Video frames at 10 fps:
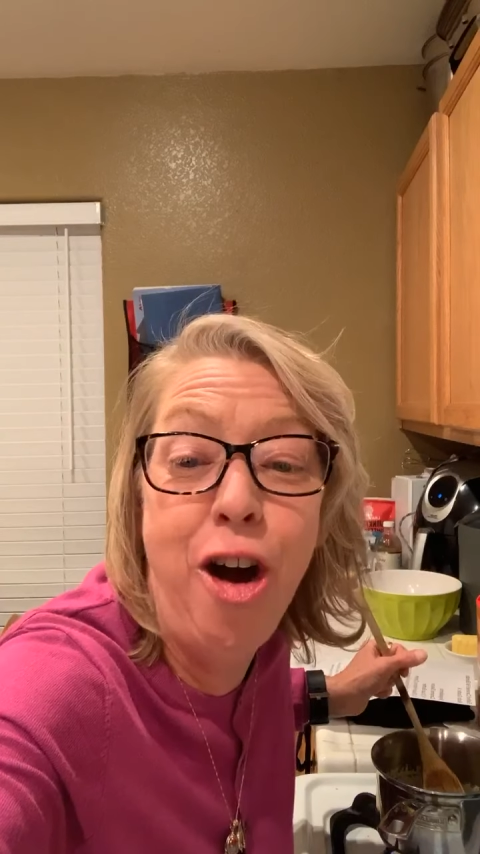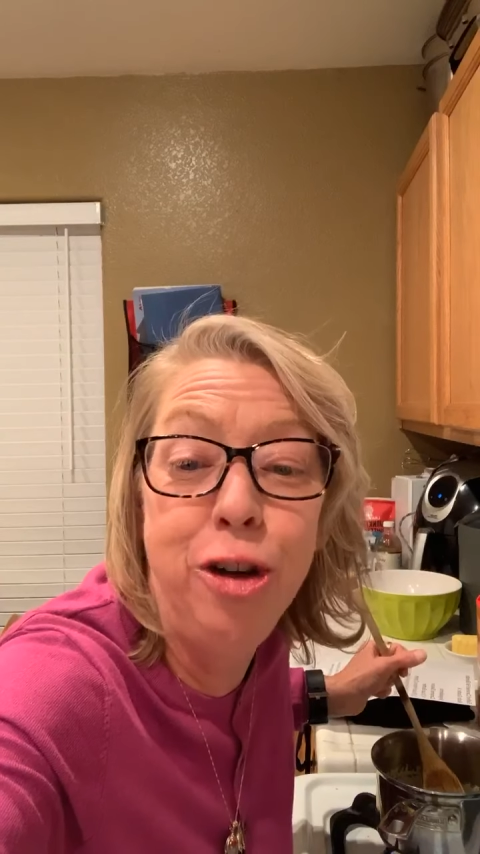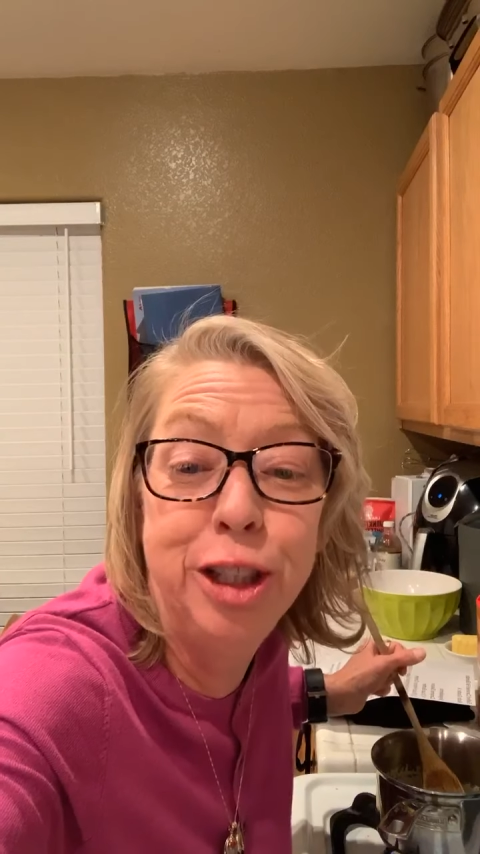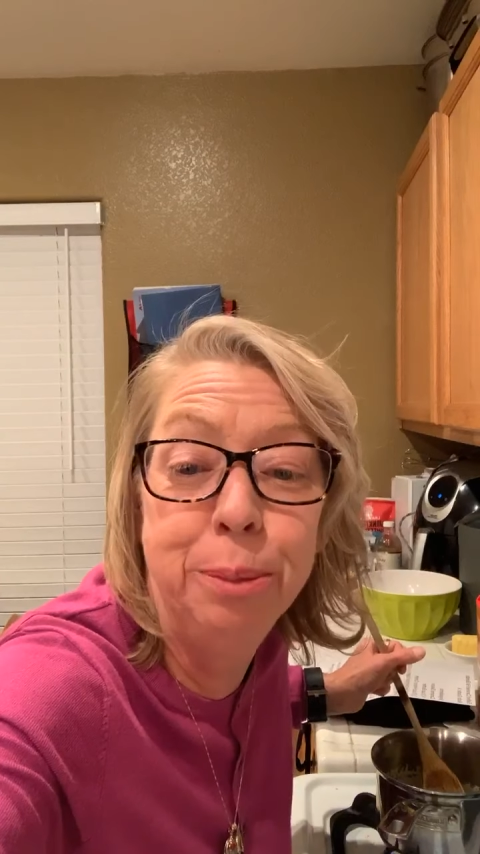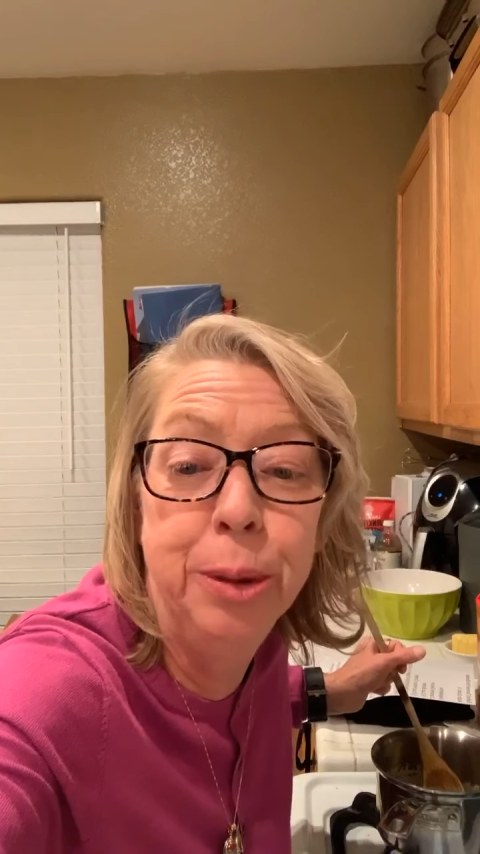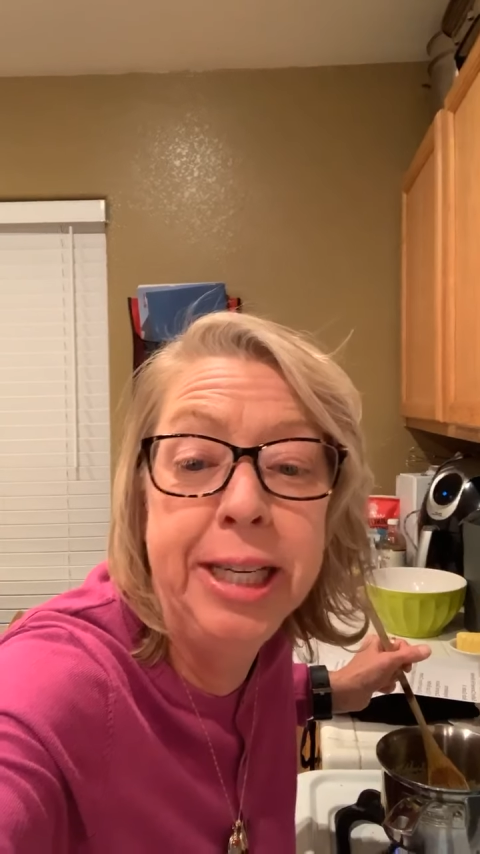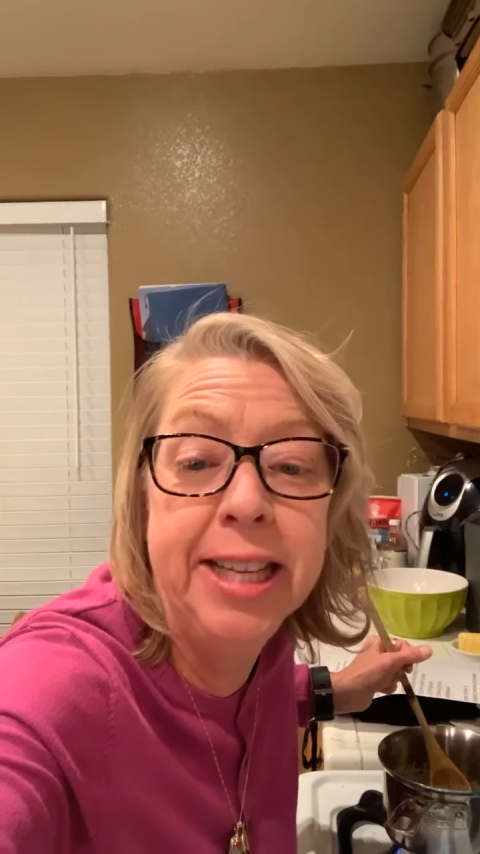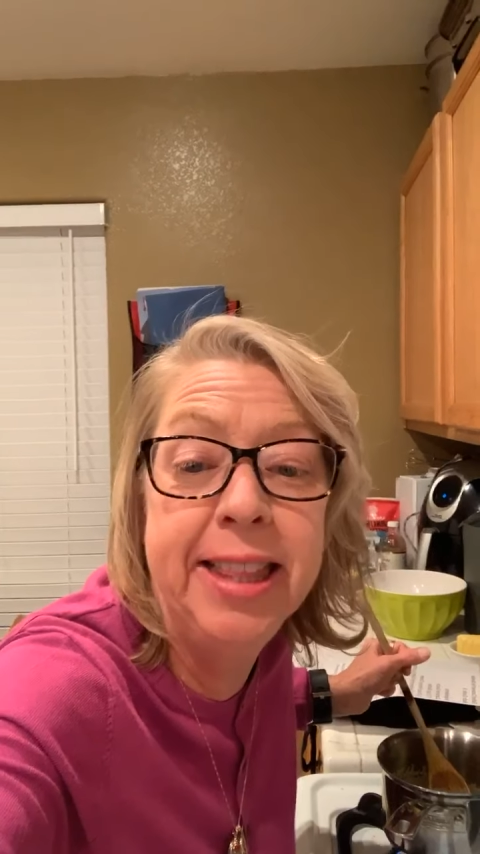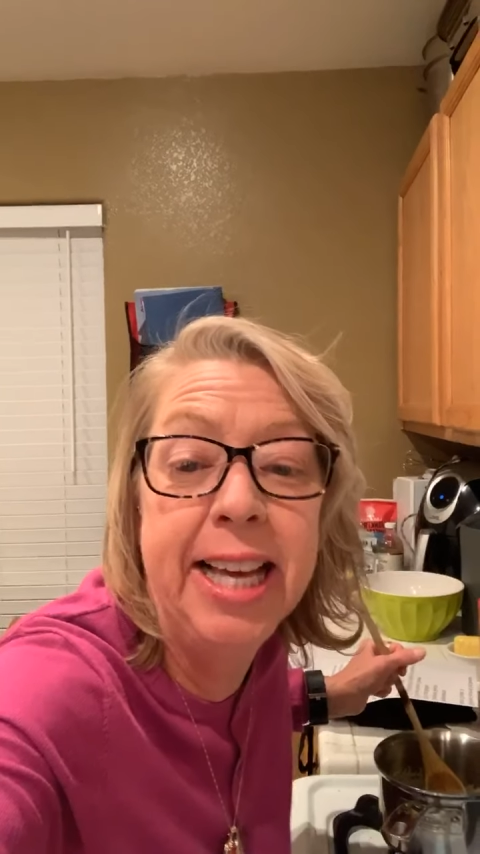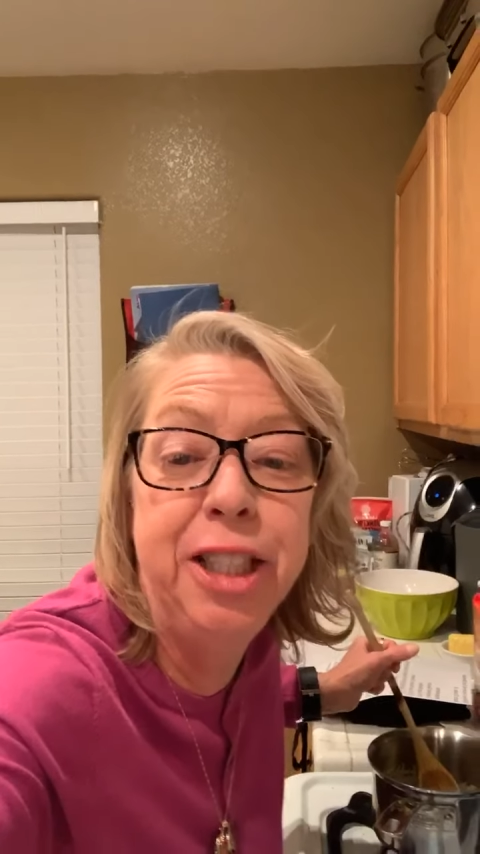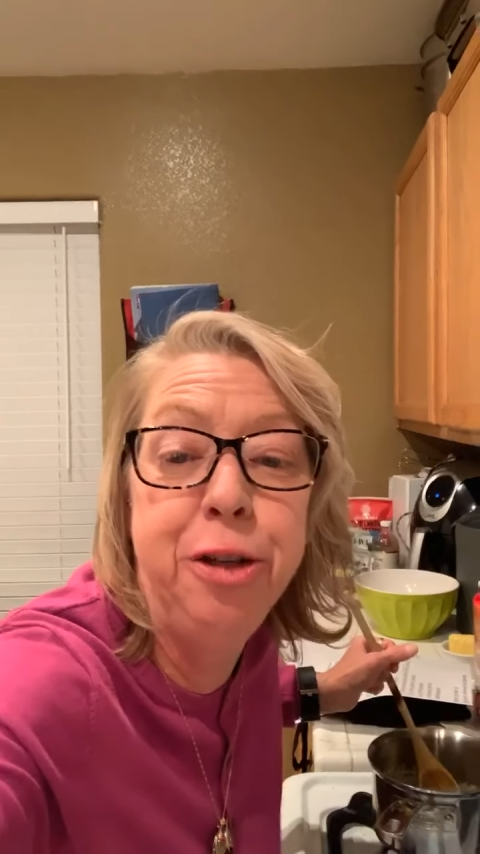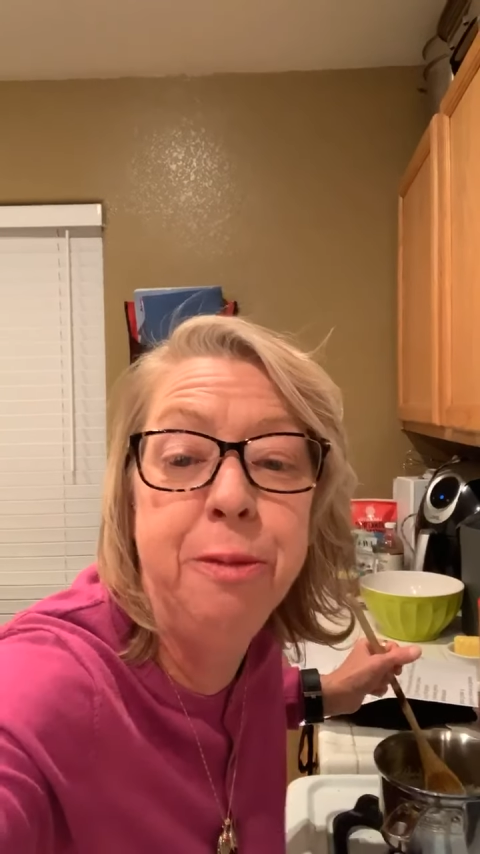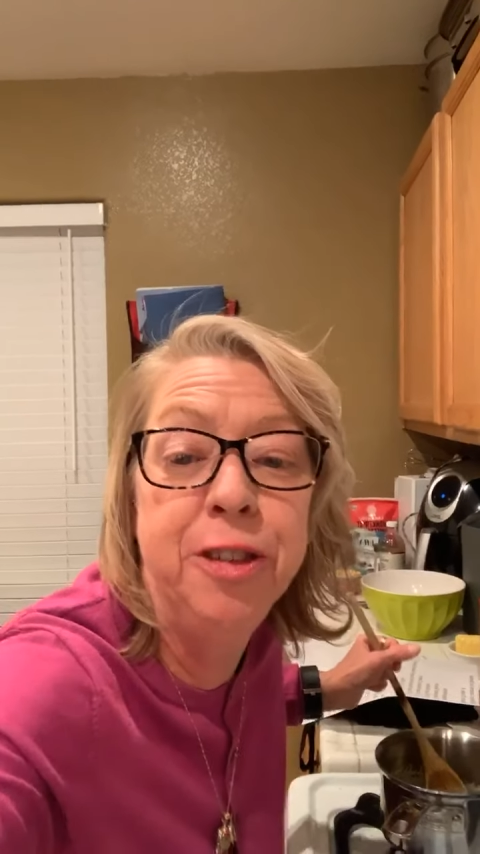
Oh, Sabrina, thank you